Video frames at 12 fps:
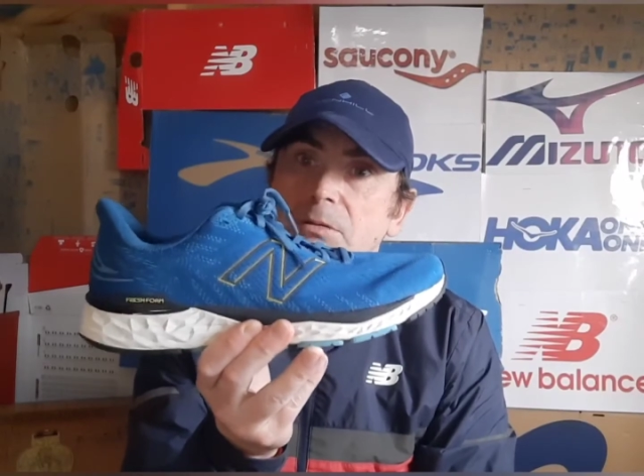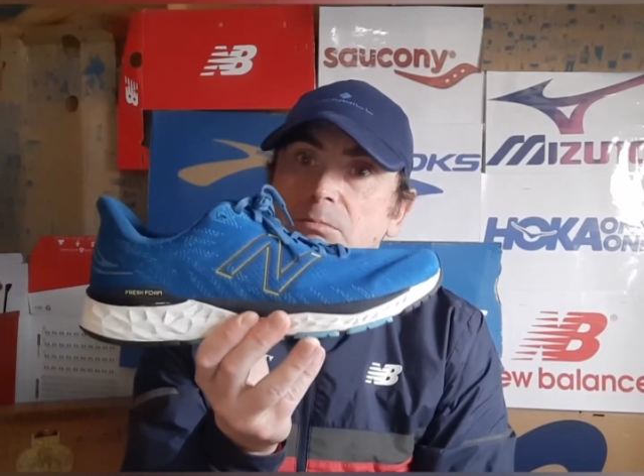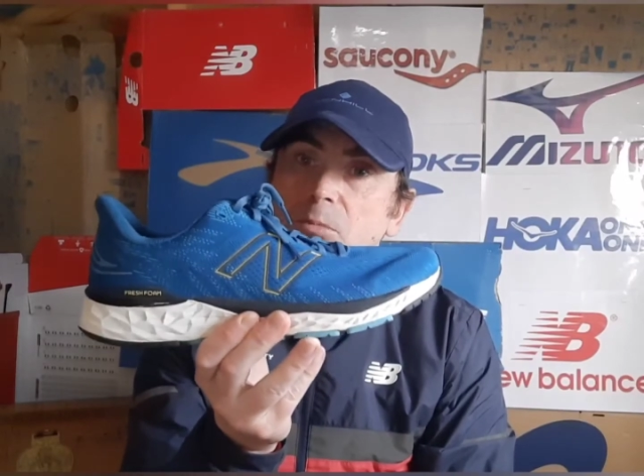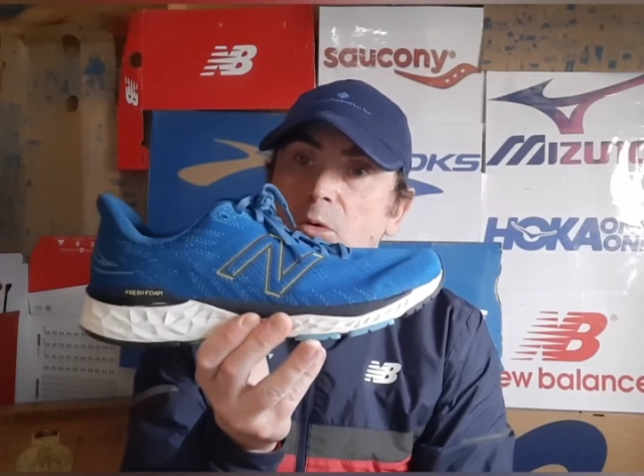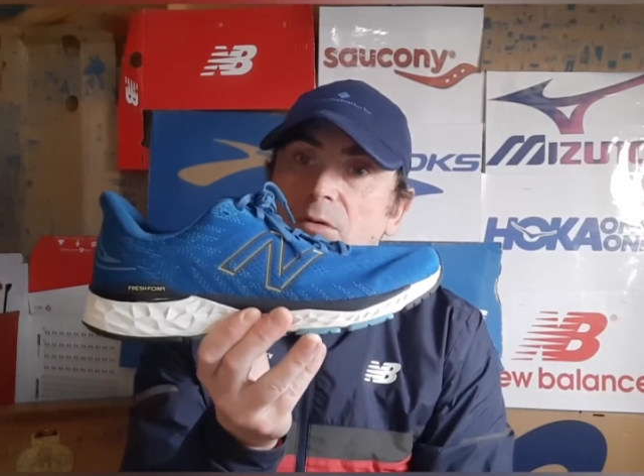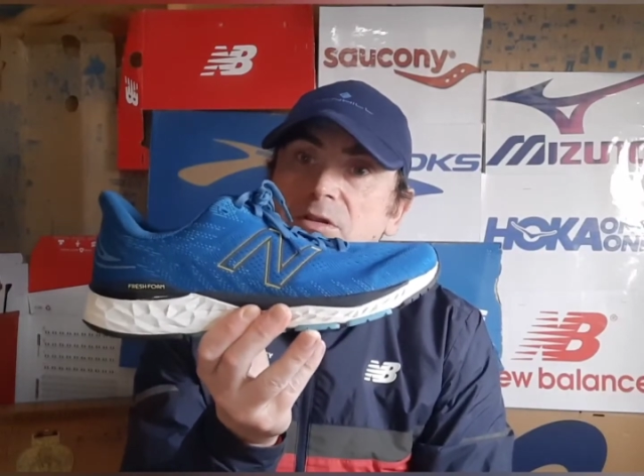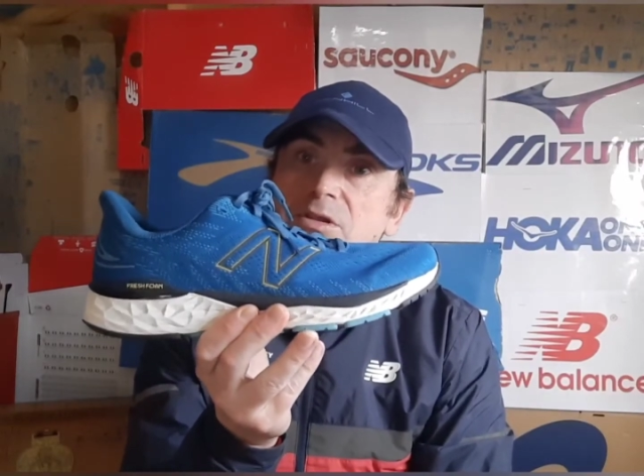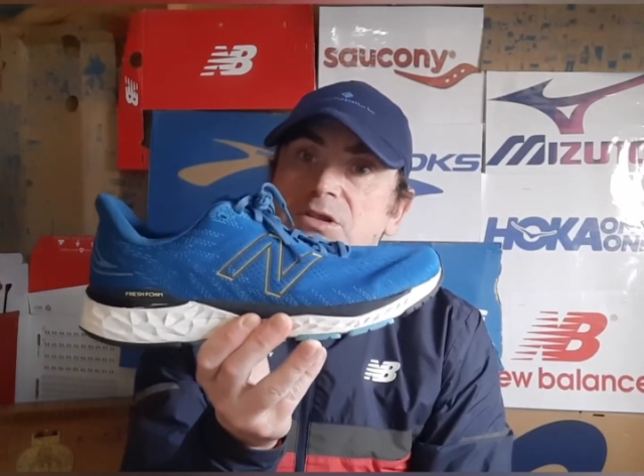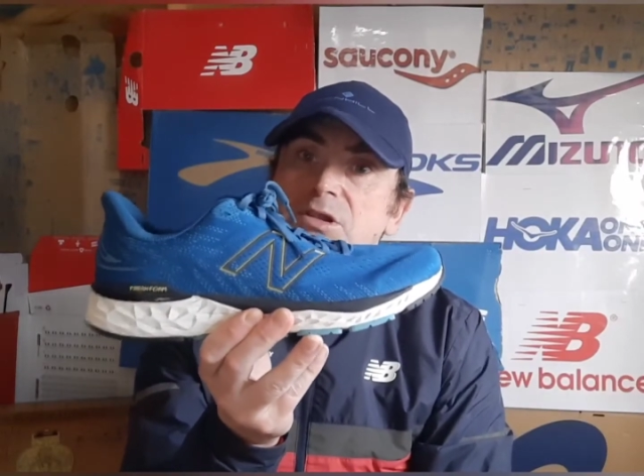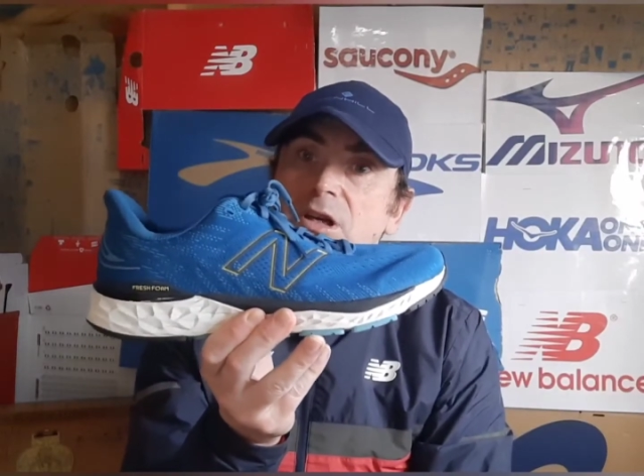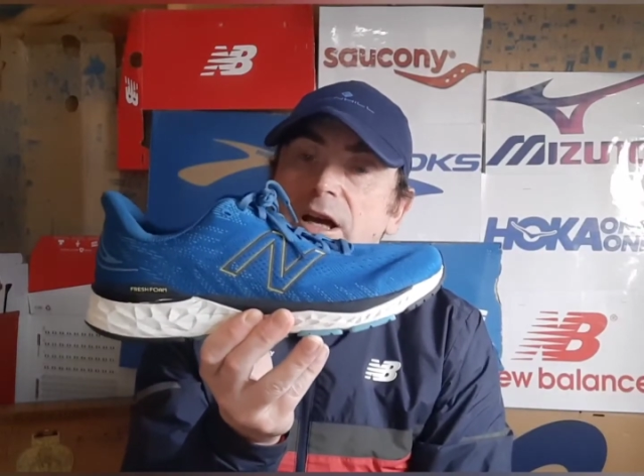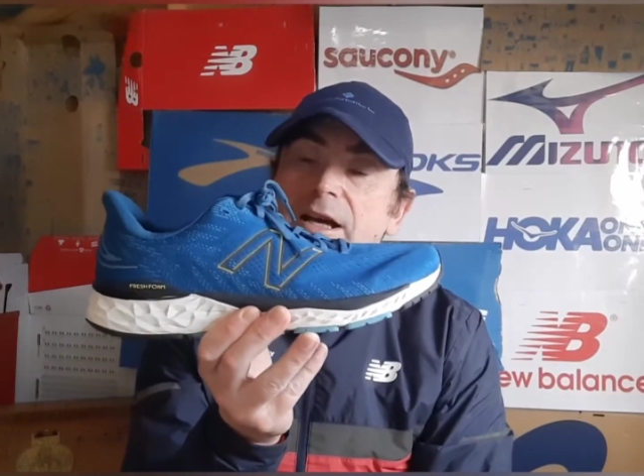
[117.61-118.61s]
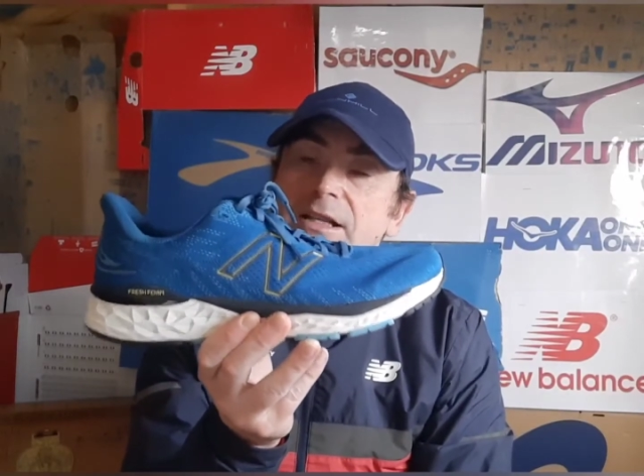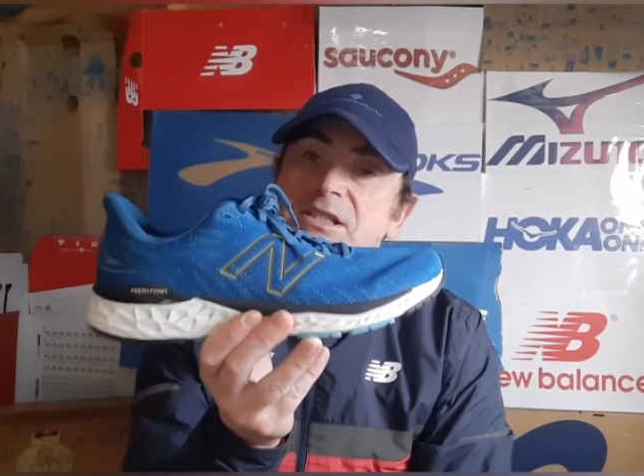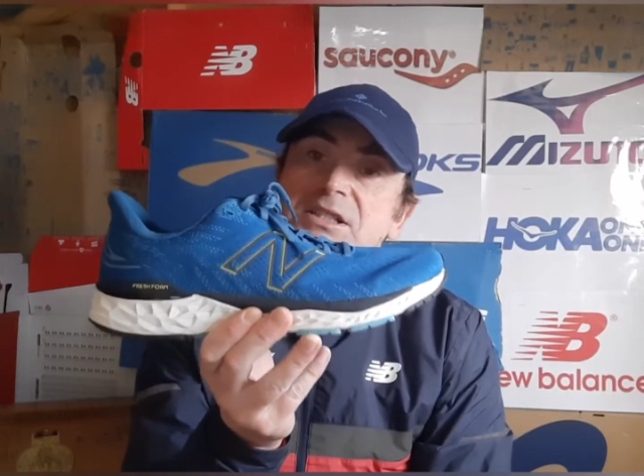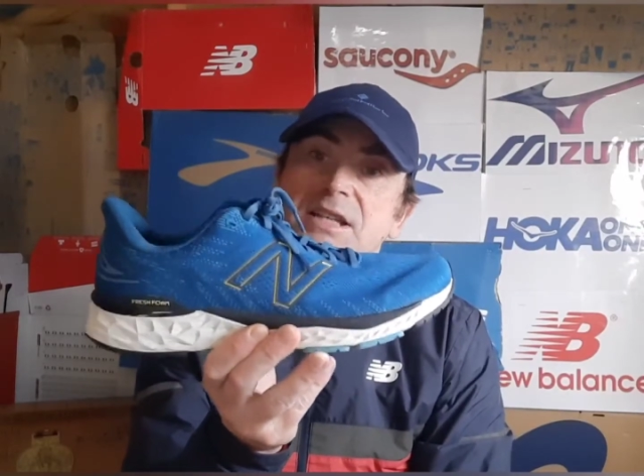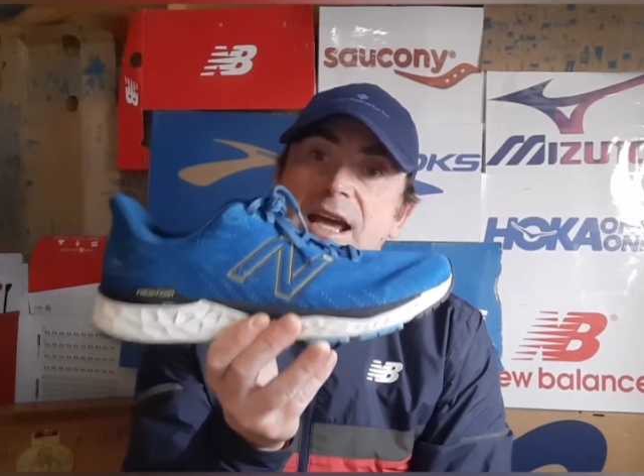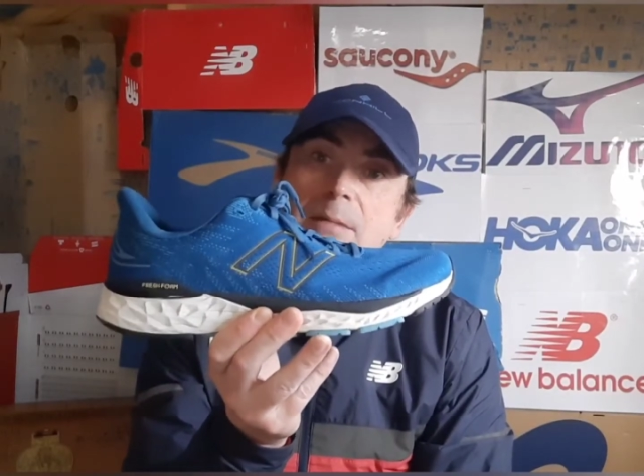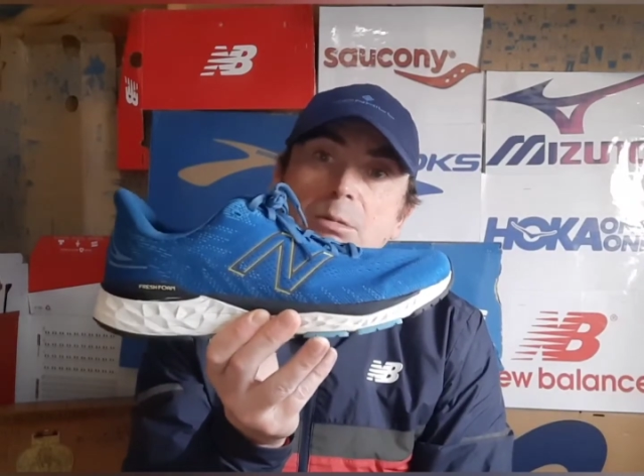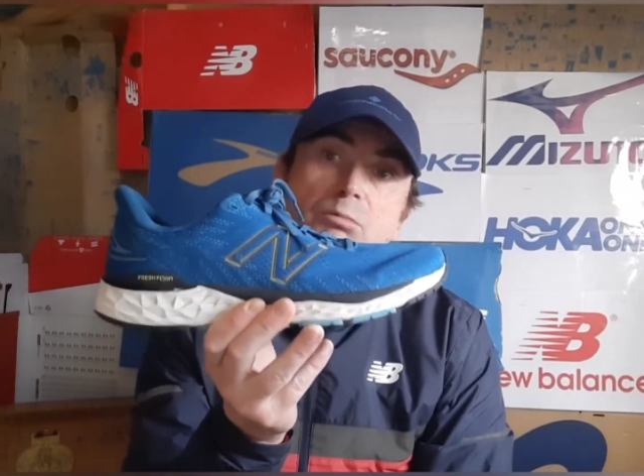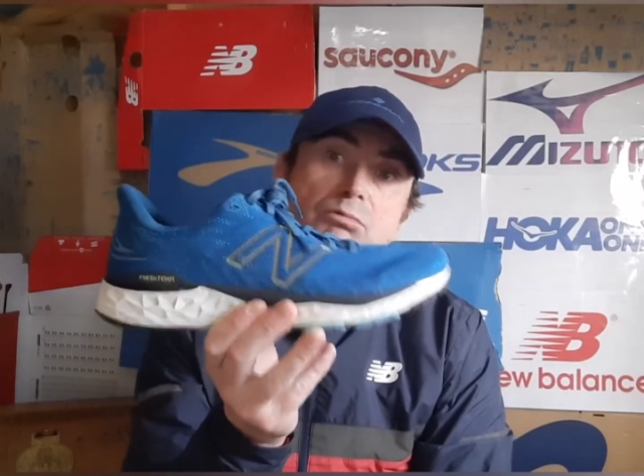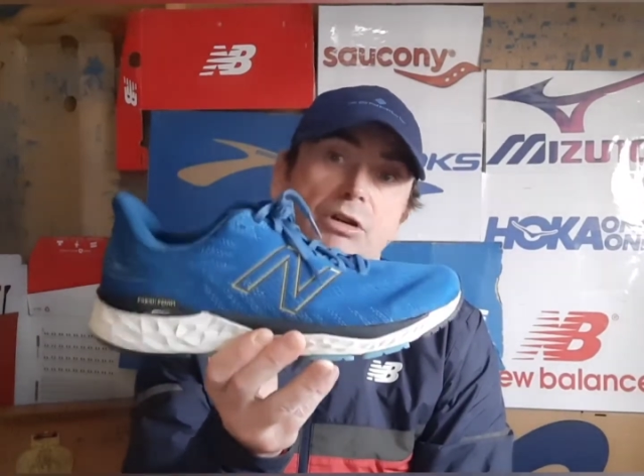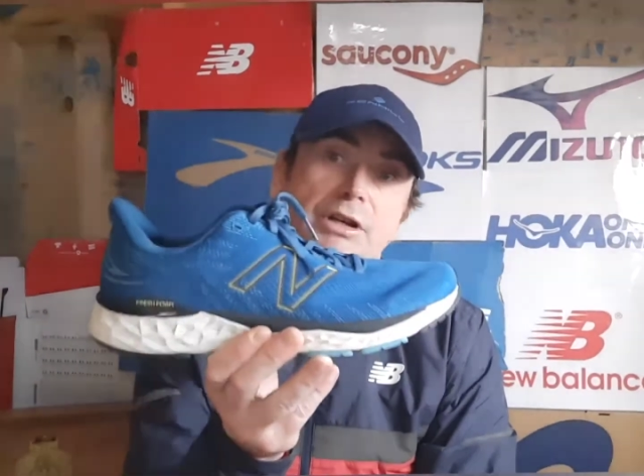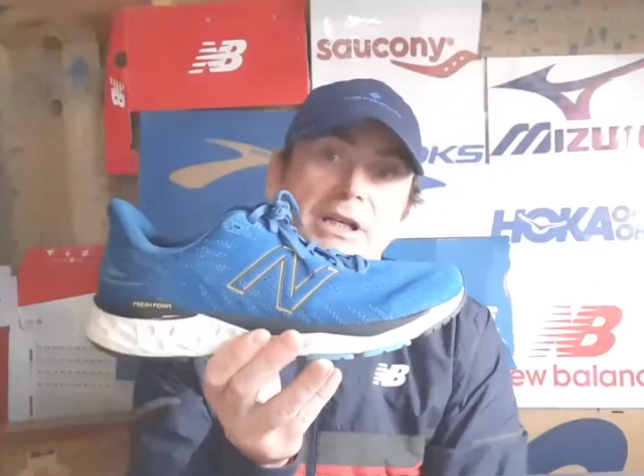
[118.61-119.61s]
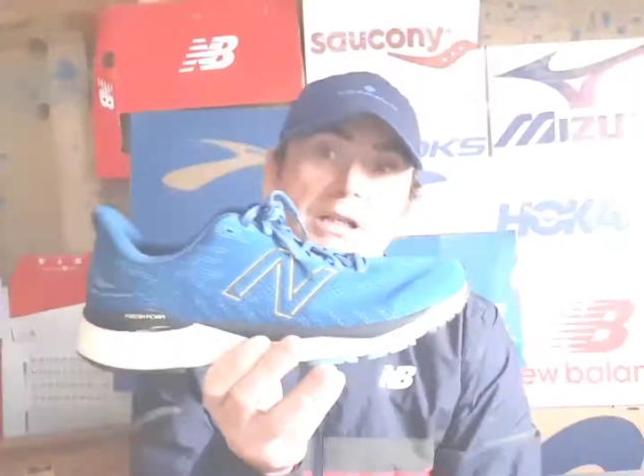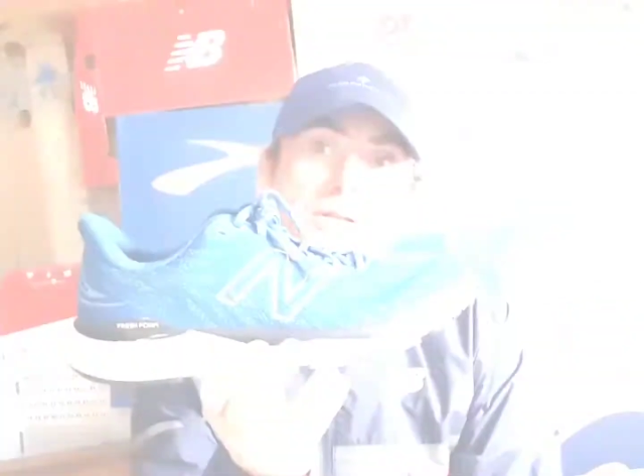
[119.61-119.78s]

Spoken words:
more of a stable ride.